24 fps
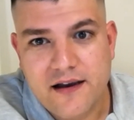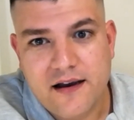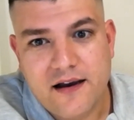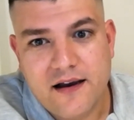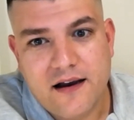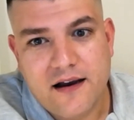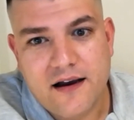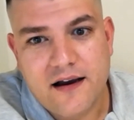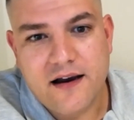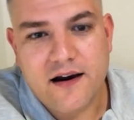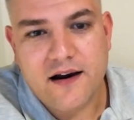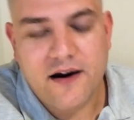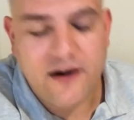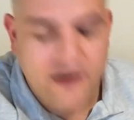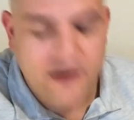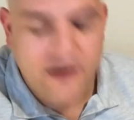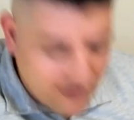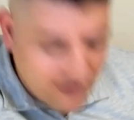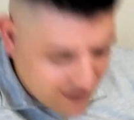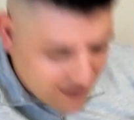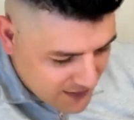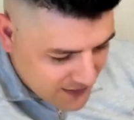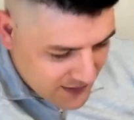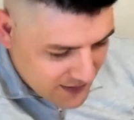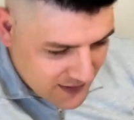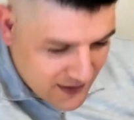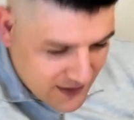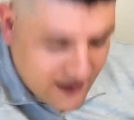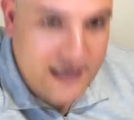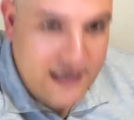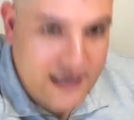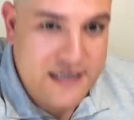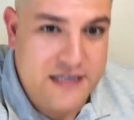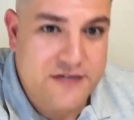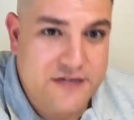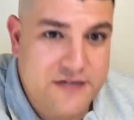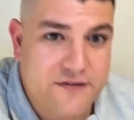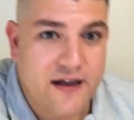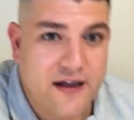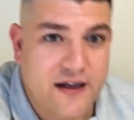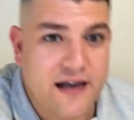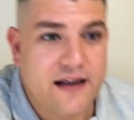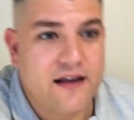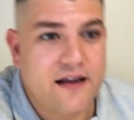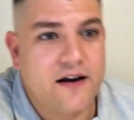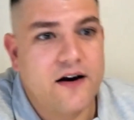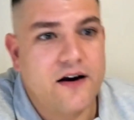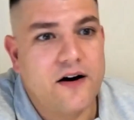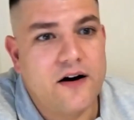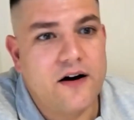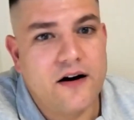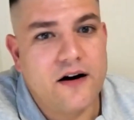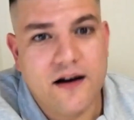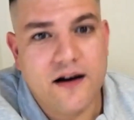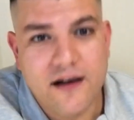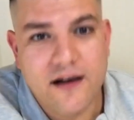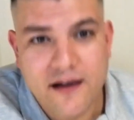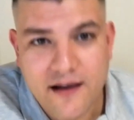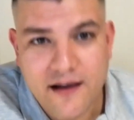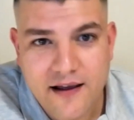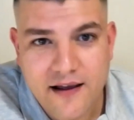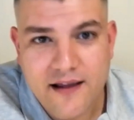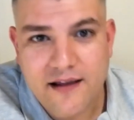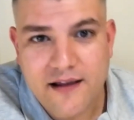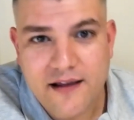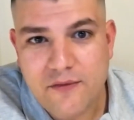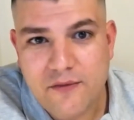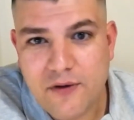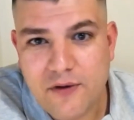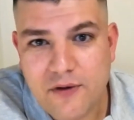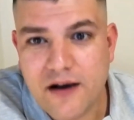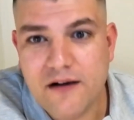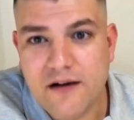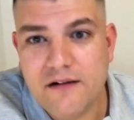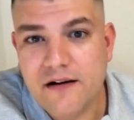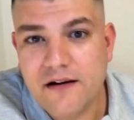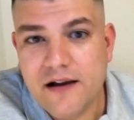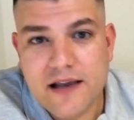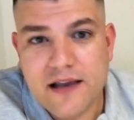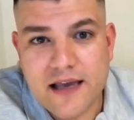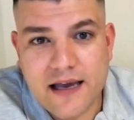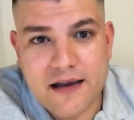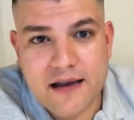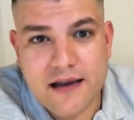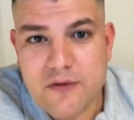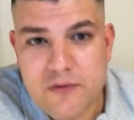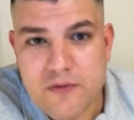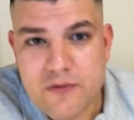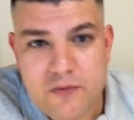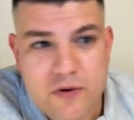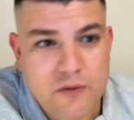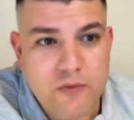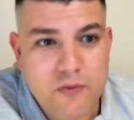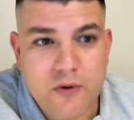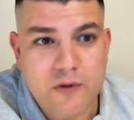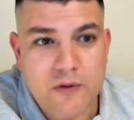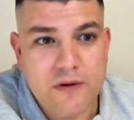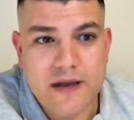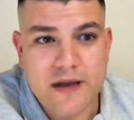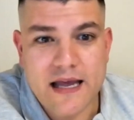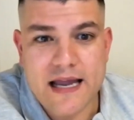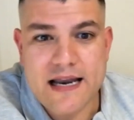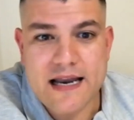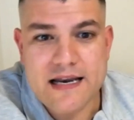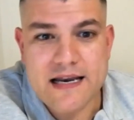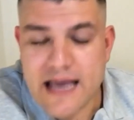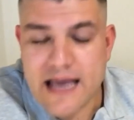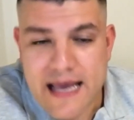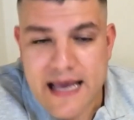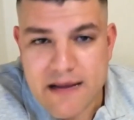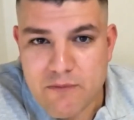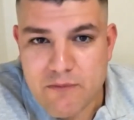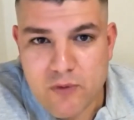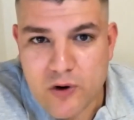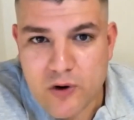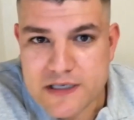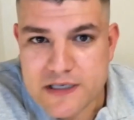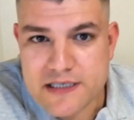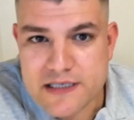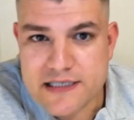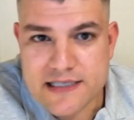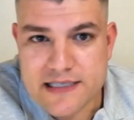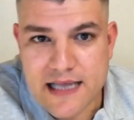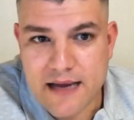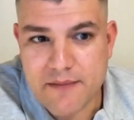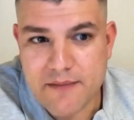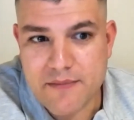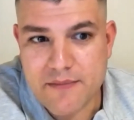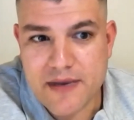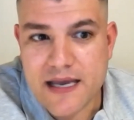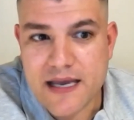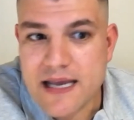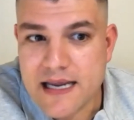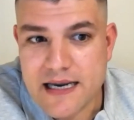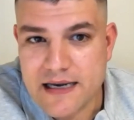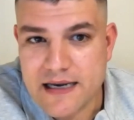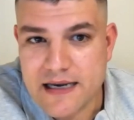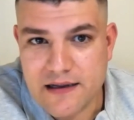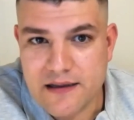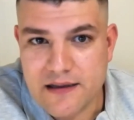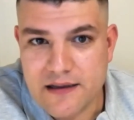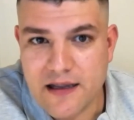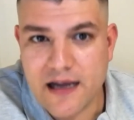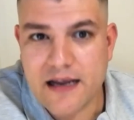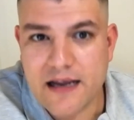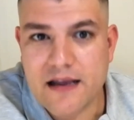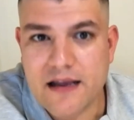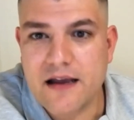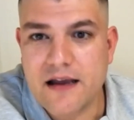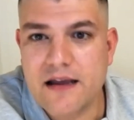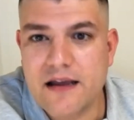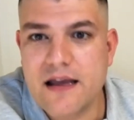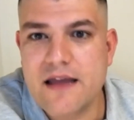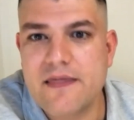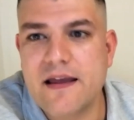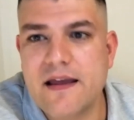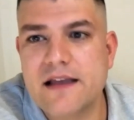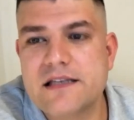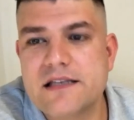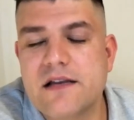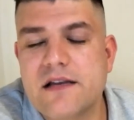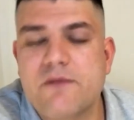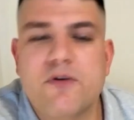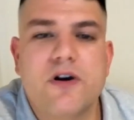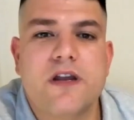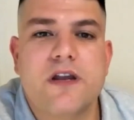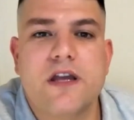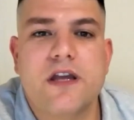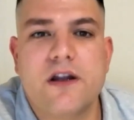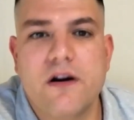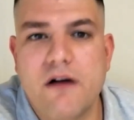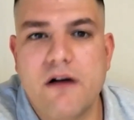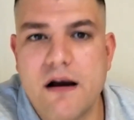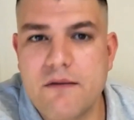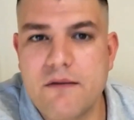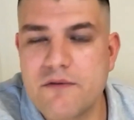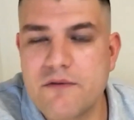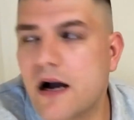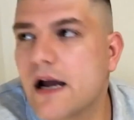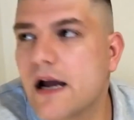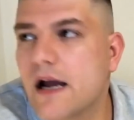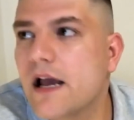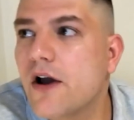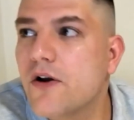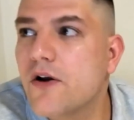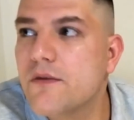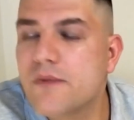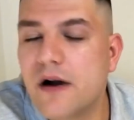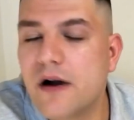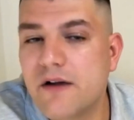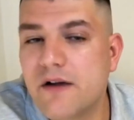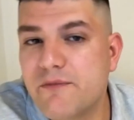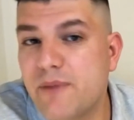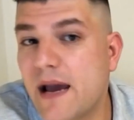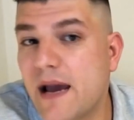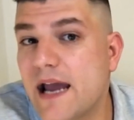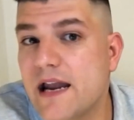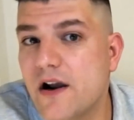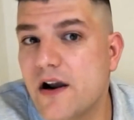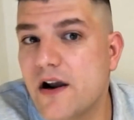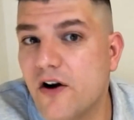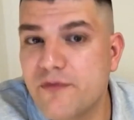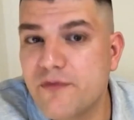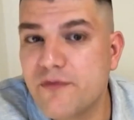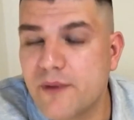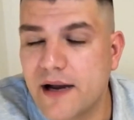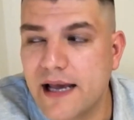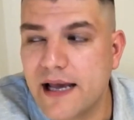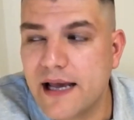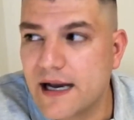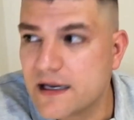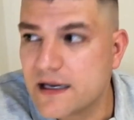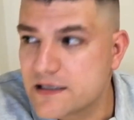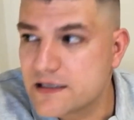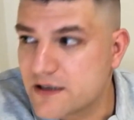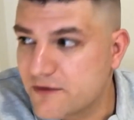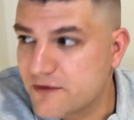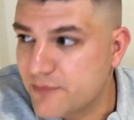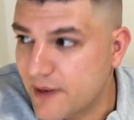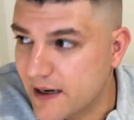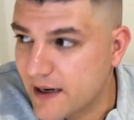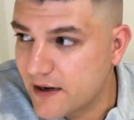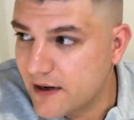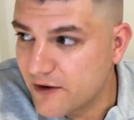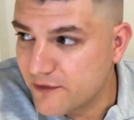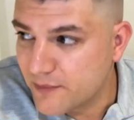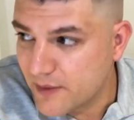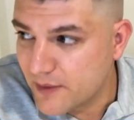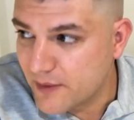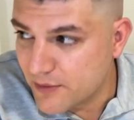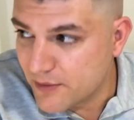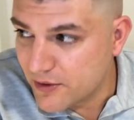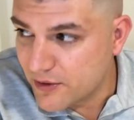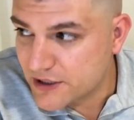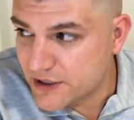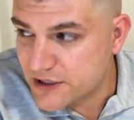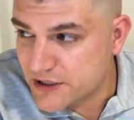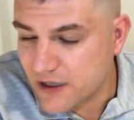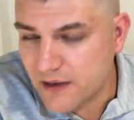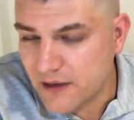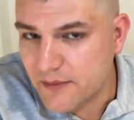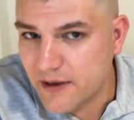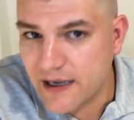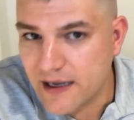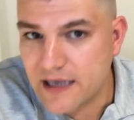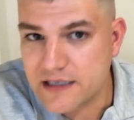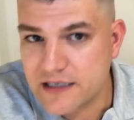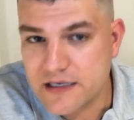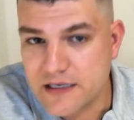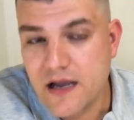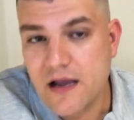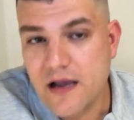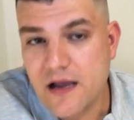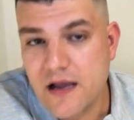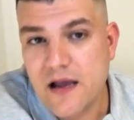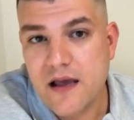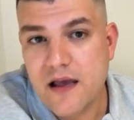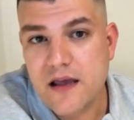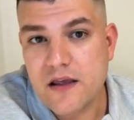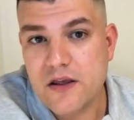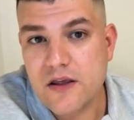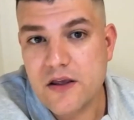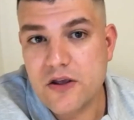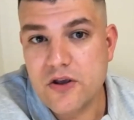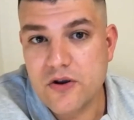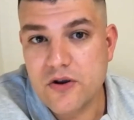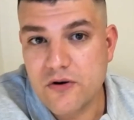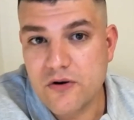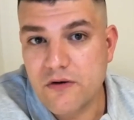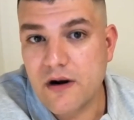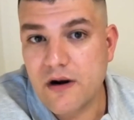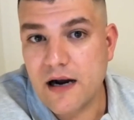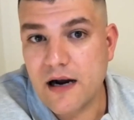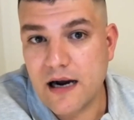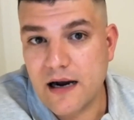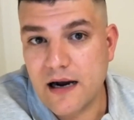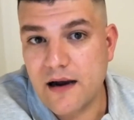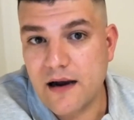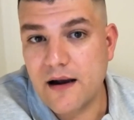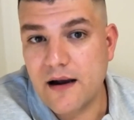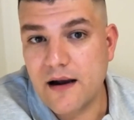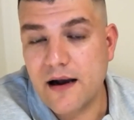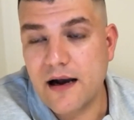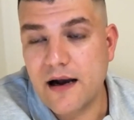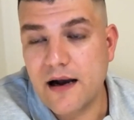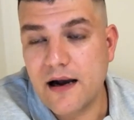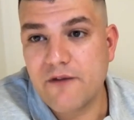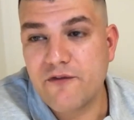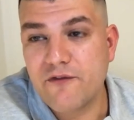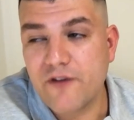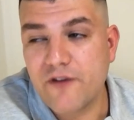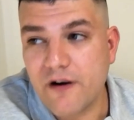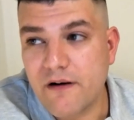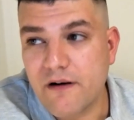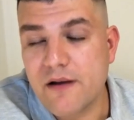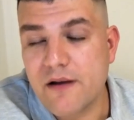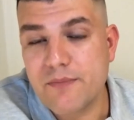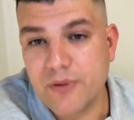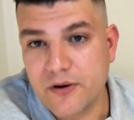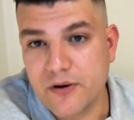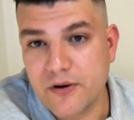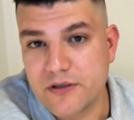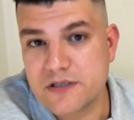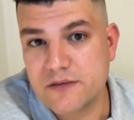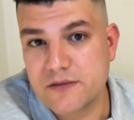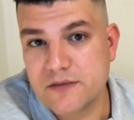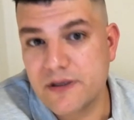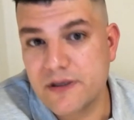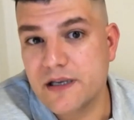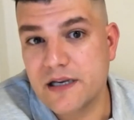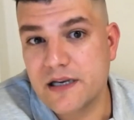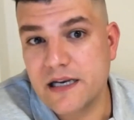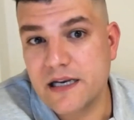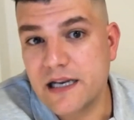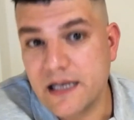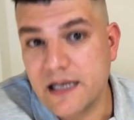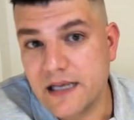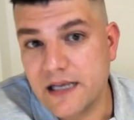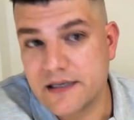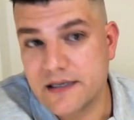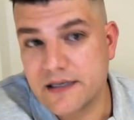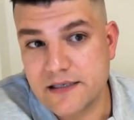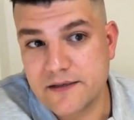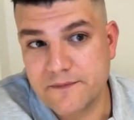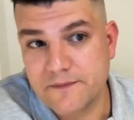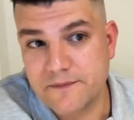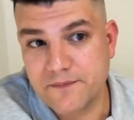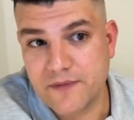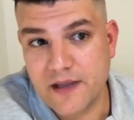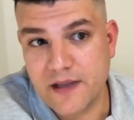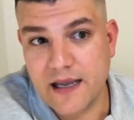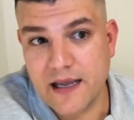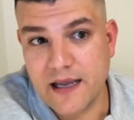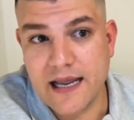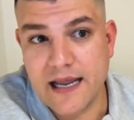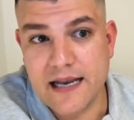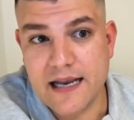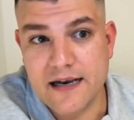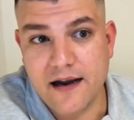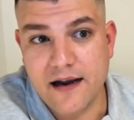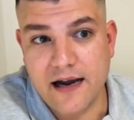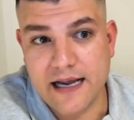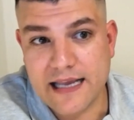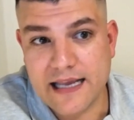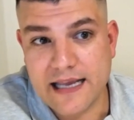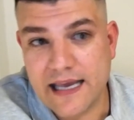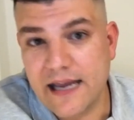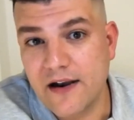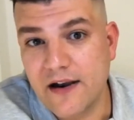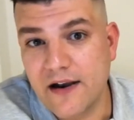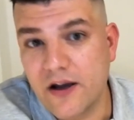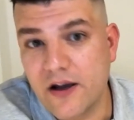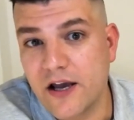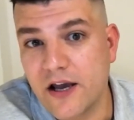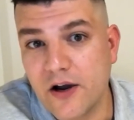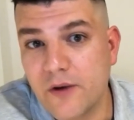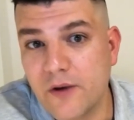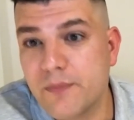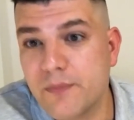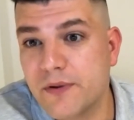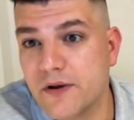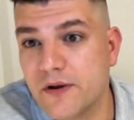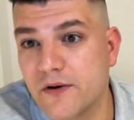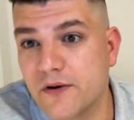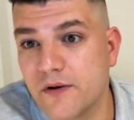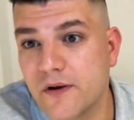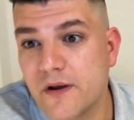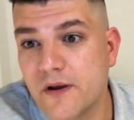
I just like, oh, well, okay, and what does that mean? Like, and they say, well, I've paid off my house. I've paid off my mortgage. I own my house. You are very possibly an idiot, and I cannot help you.